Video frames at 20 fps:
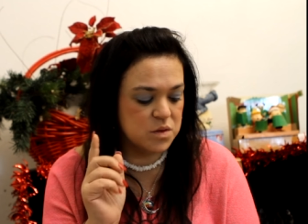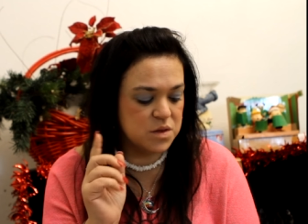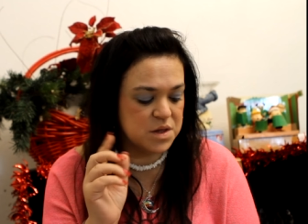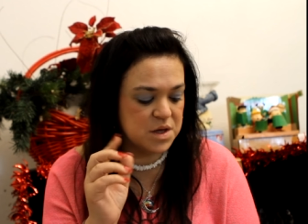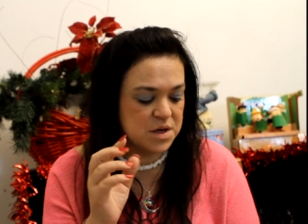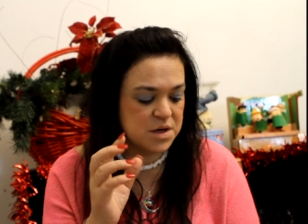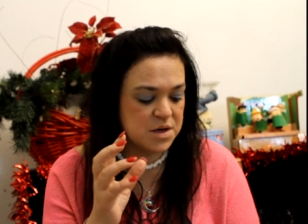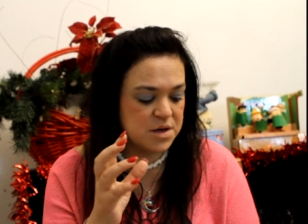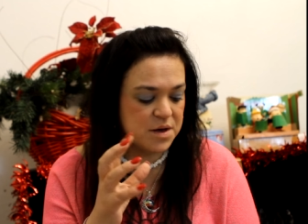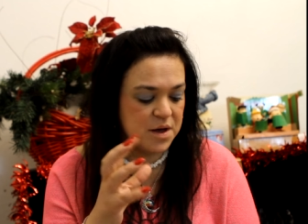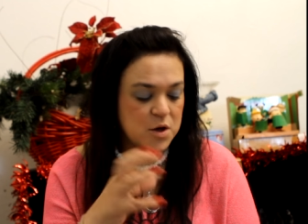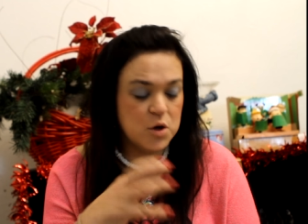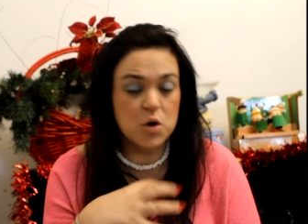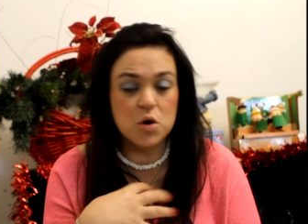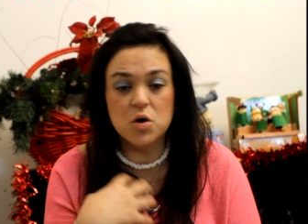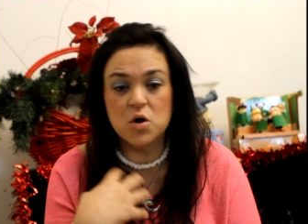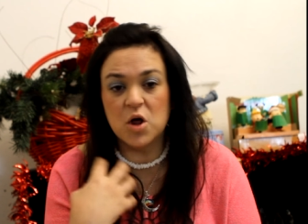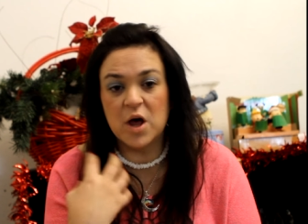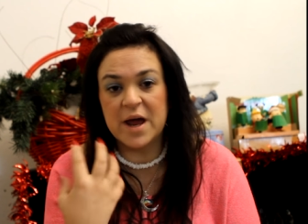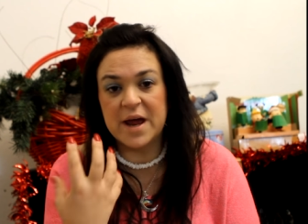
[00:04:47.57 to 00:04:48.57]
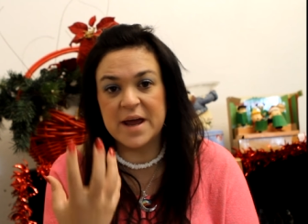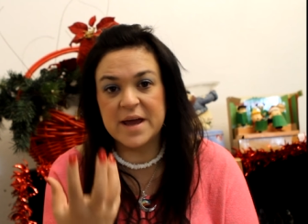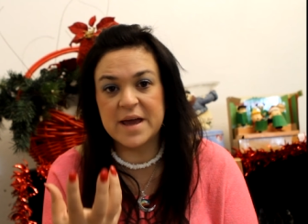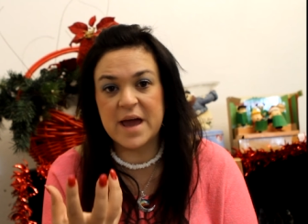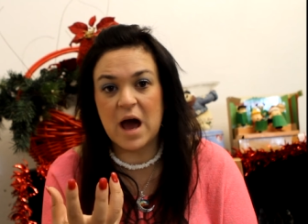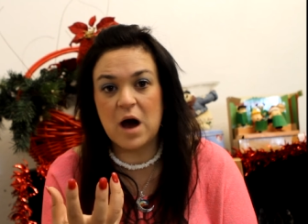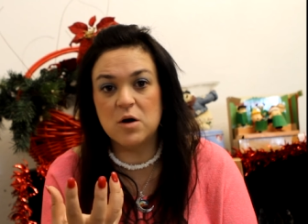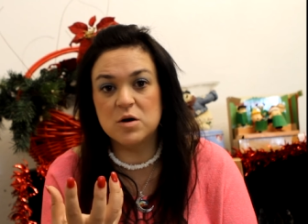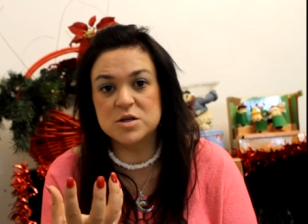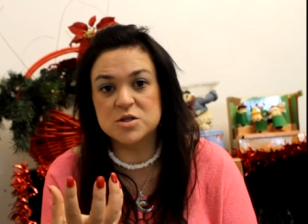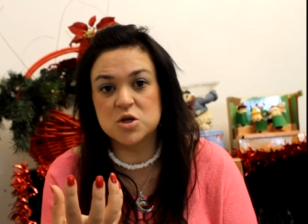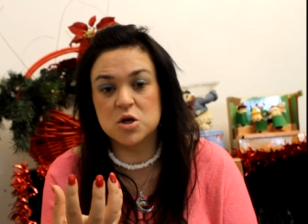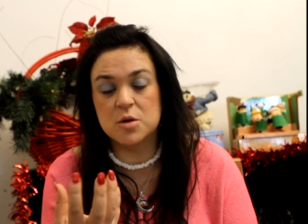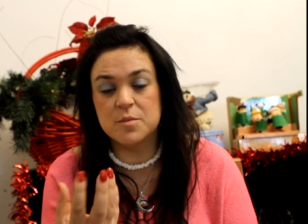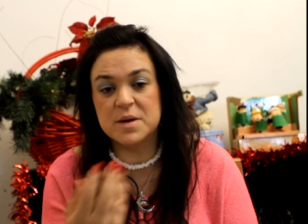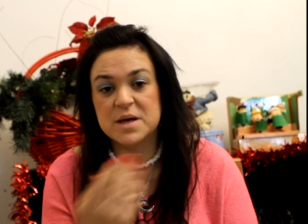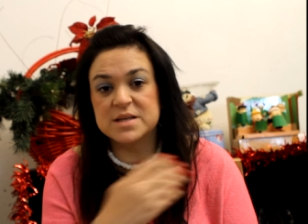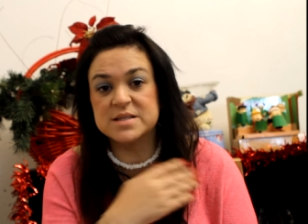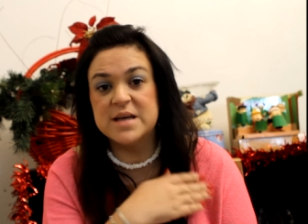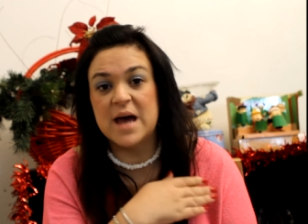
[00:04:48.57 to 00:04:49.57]
The Google Hangout is gonna
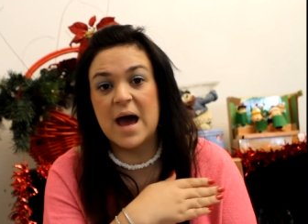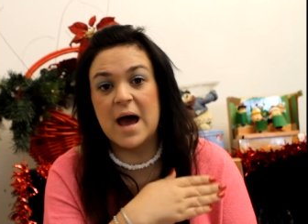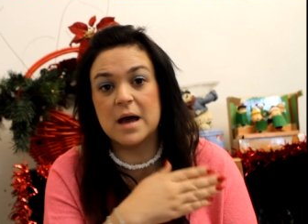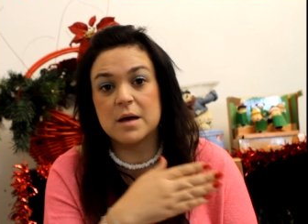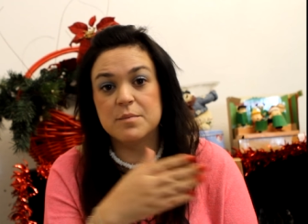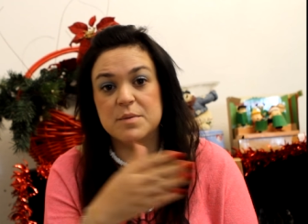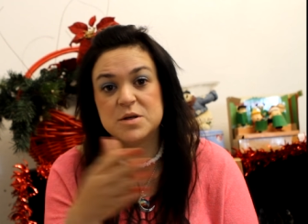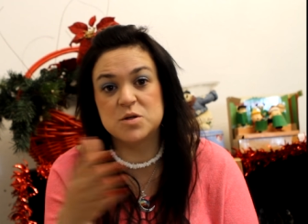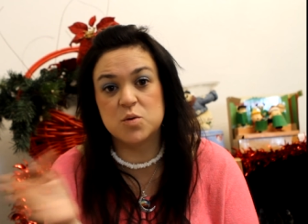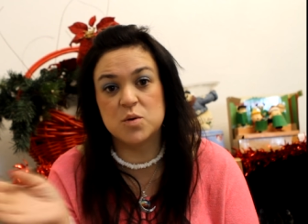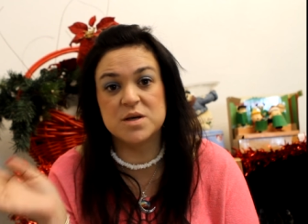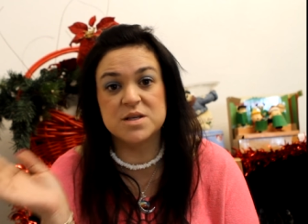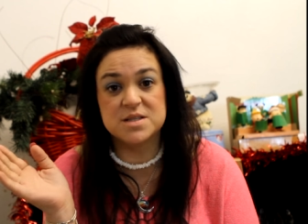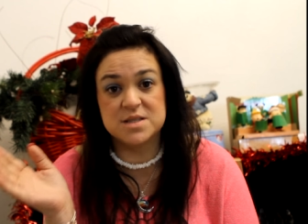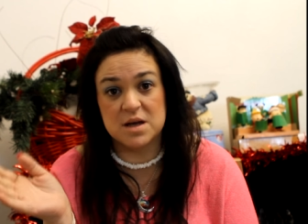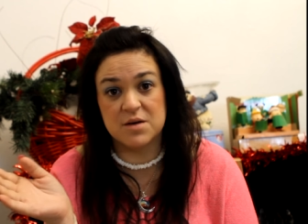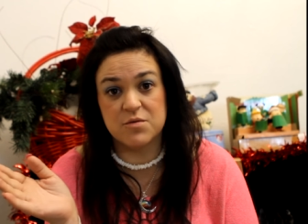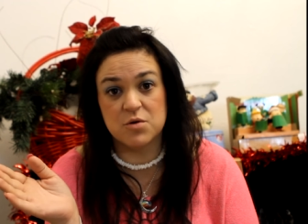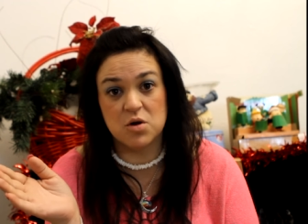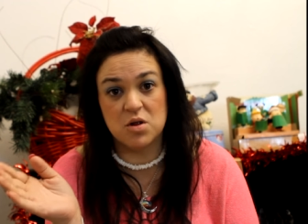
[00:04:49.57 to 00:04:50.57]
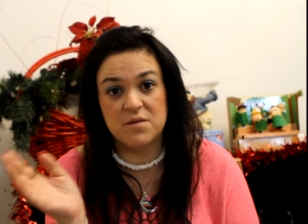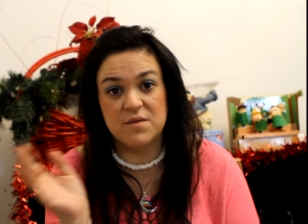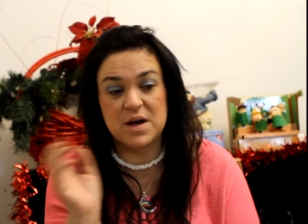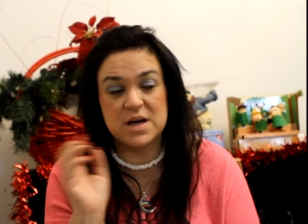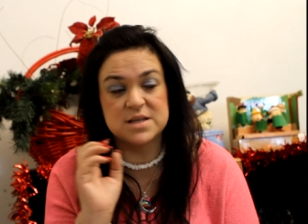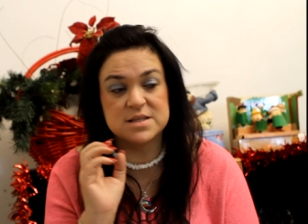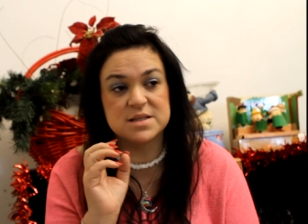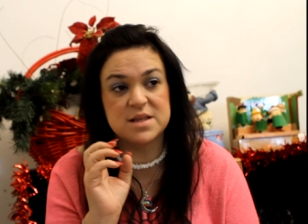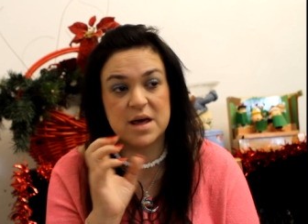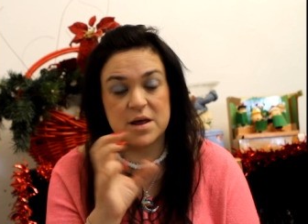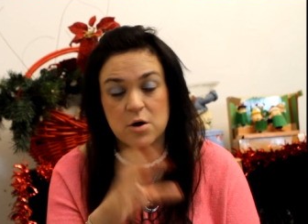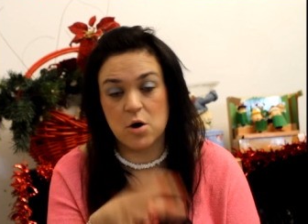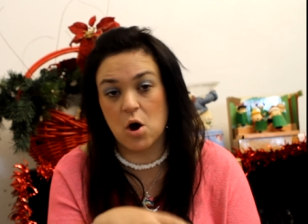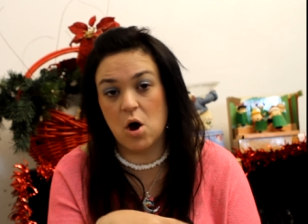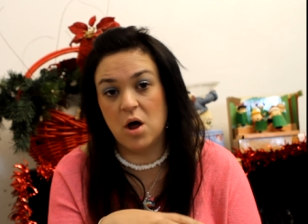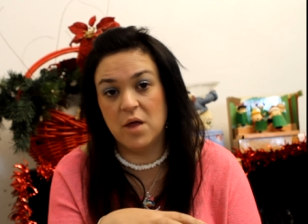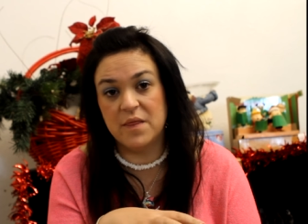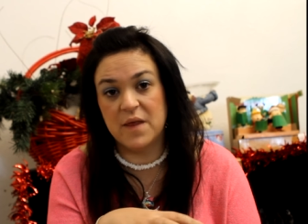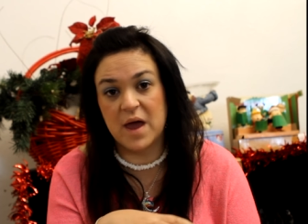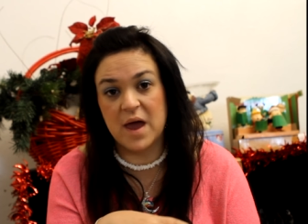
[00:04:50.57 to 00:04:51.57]
be a tag between several of us that are
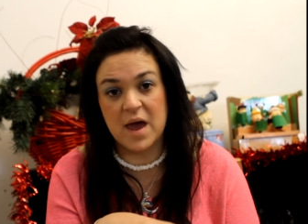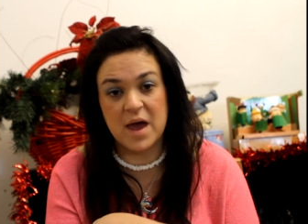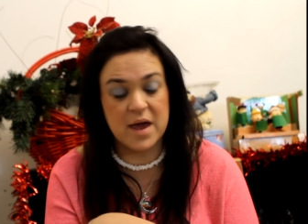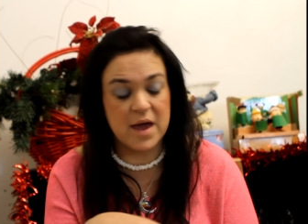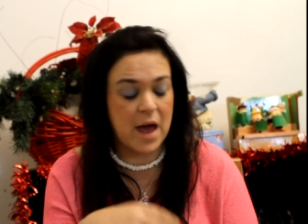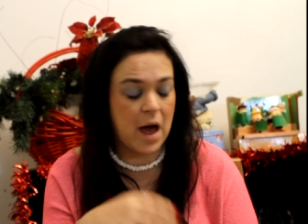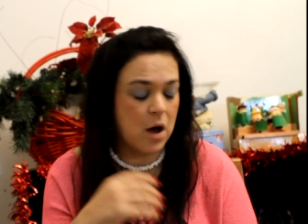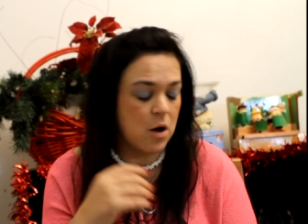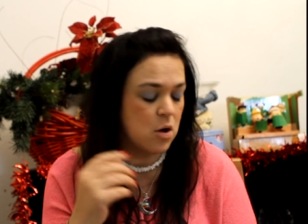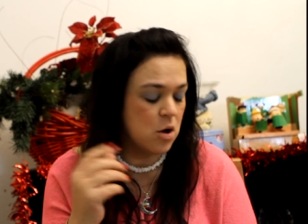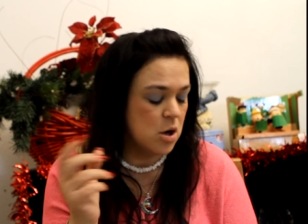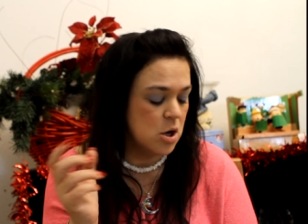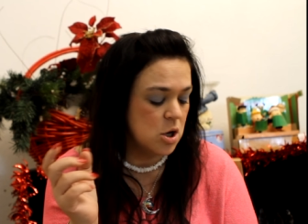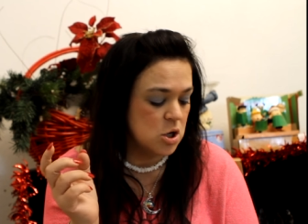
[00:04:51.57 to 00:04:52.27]
on the Hangout.